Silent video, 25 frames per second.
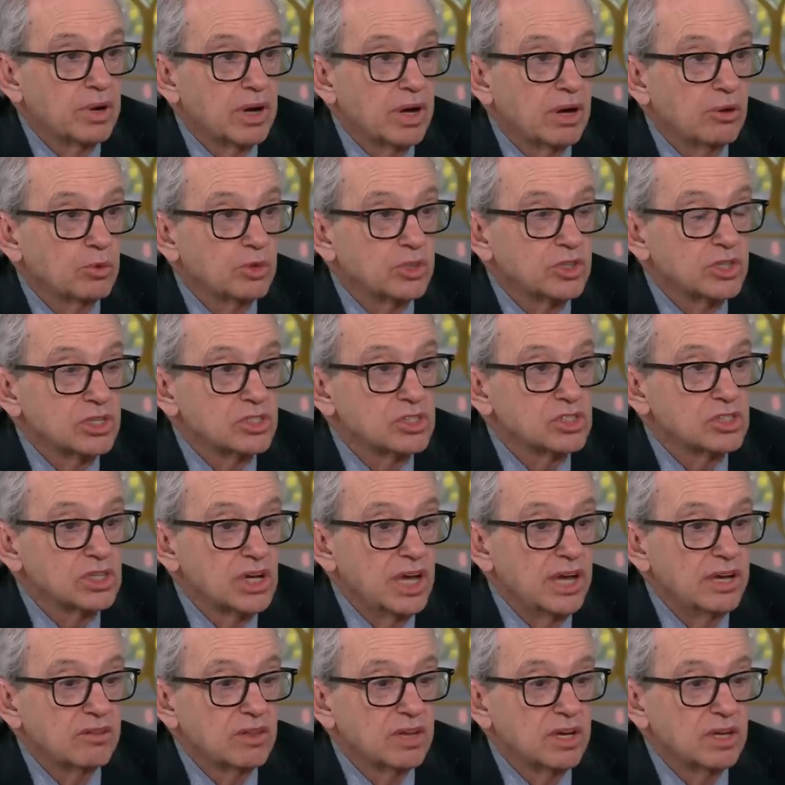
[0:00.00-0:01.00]
but I will just
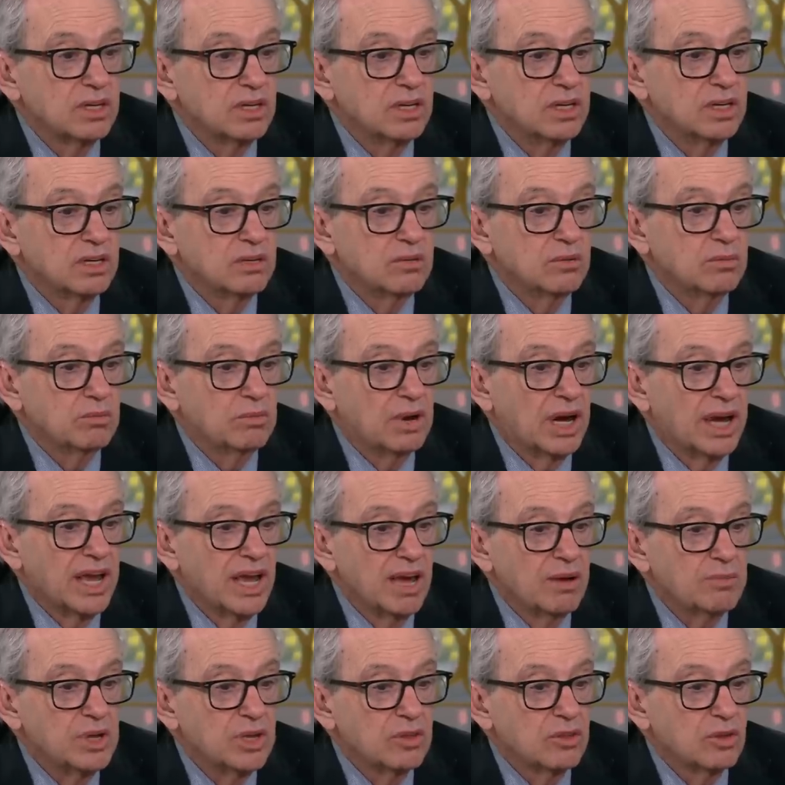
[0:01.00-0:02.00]
say that in
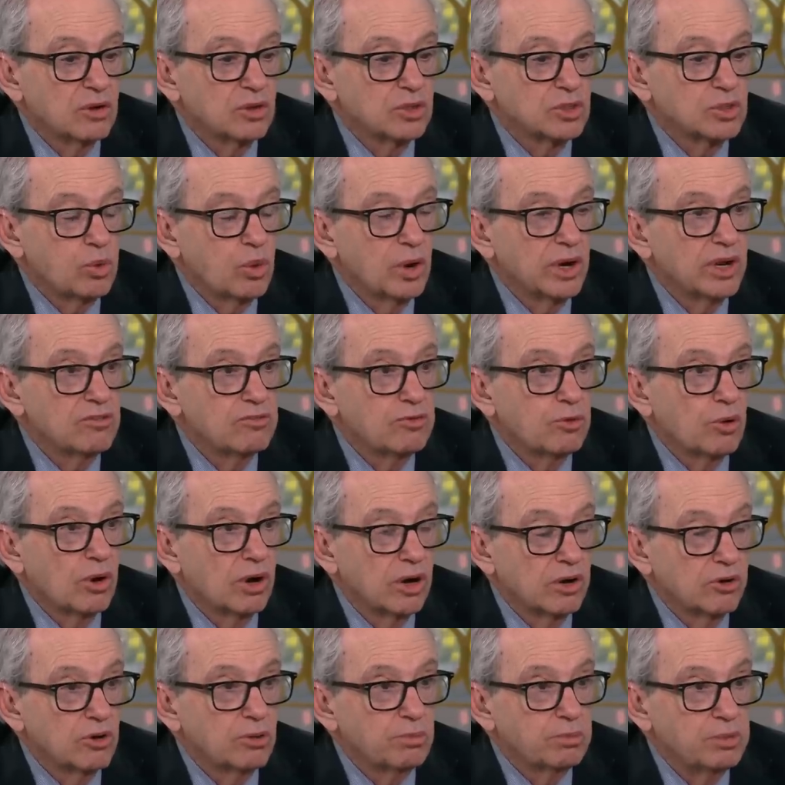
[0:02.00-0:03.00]
Miami, there are twenty-four
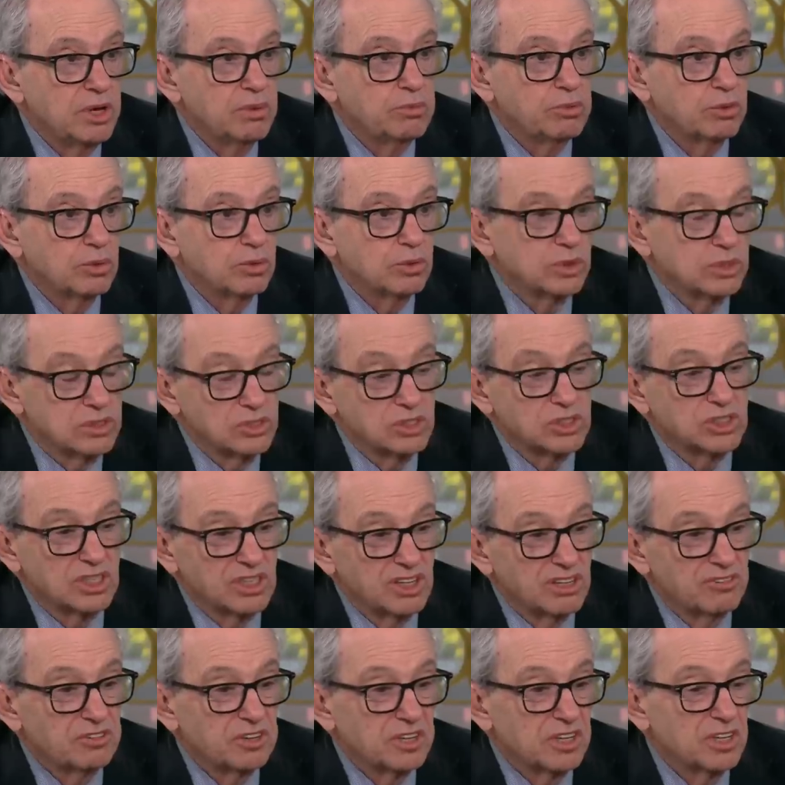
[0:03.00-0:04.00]
hundred people with
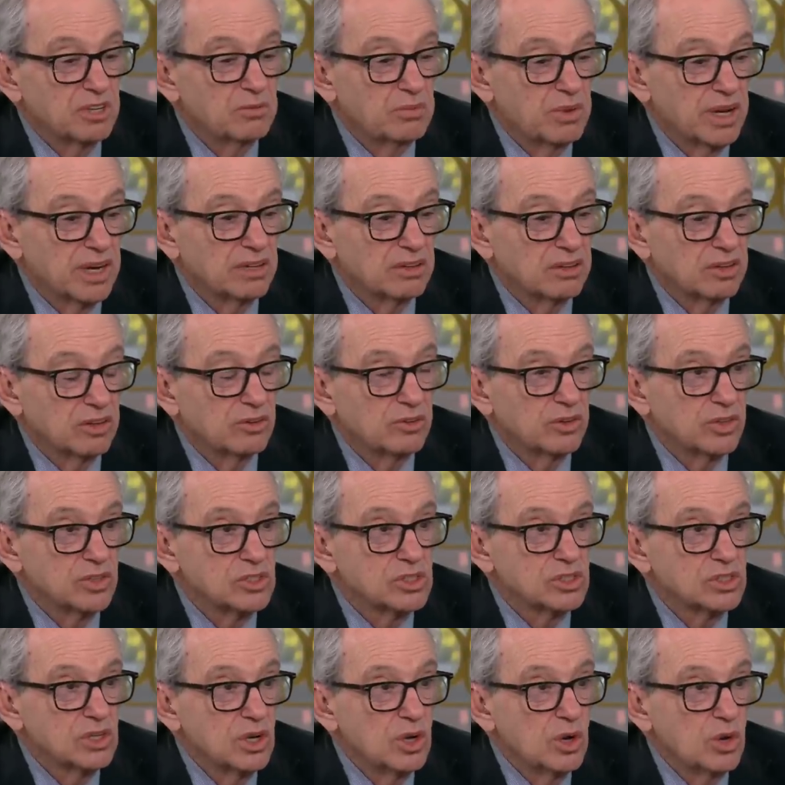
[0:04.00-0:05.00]
significant mental
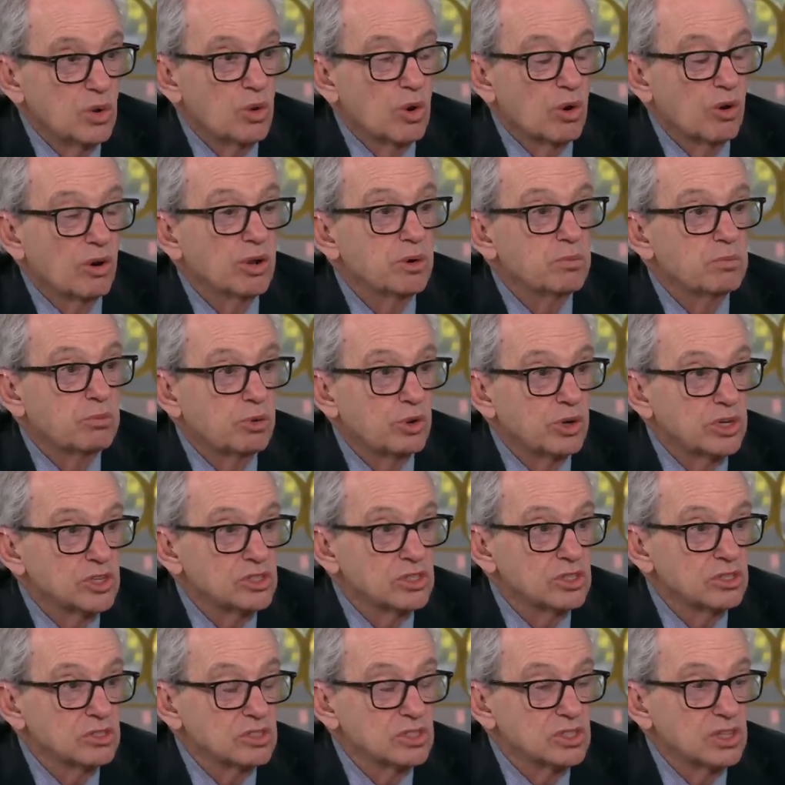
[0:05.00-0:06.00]
illness who are in
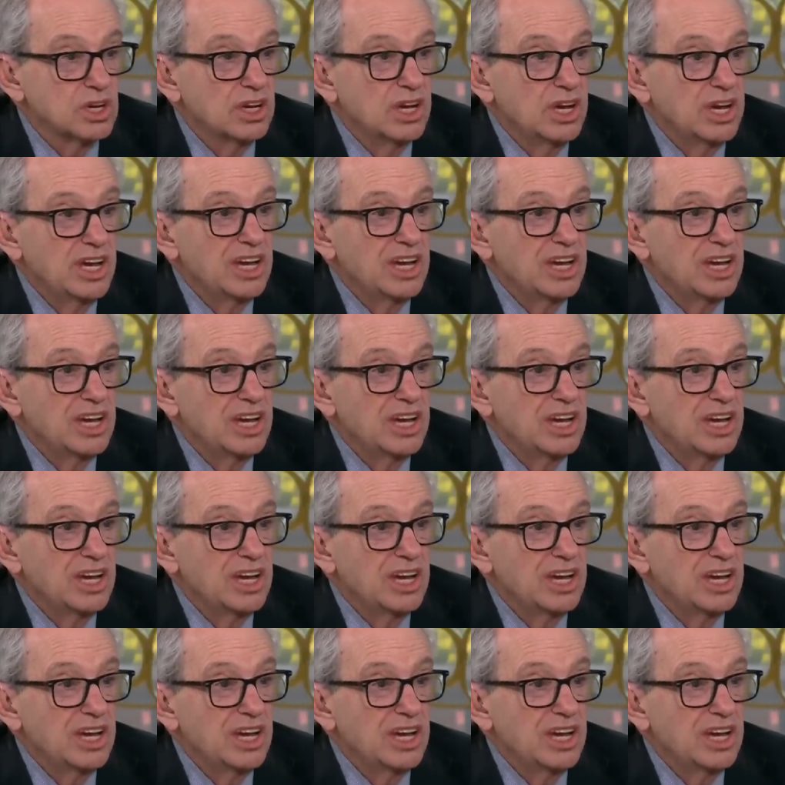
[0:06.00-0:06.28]
prisons.